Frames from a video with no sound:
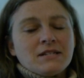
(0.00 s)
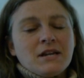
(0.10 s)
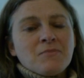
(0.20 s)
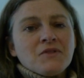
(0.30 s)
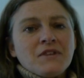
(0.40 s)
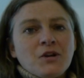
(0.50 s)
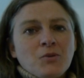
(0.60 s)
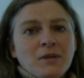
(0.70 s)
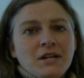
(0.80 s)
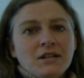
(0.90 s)
example of an
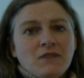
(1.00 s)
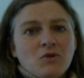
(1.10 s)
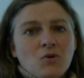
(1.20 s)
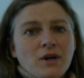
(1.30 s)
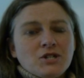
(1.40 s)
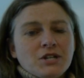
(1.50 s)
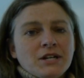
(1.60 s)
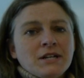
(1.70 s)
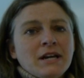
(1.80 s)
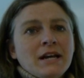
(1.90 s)
intermediate level
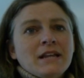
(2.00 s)
question.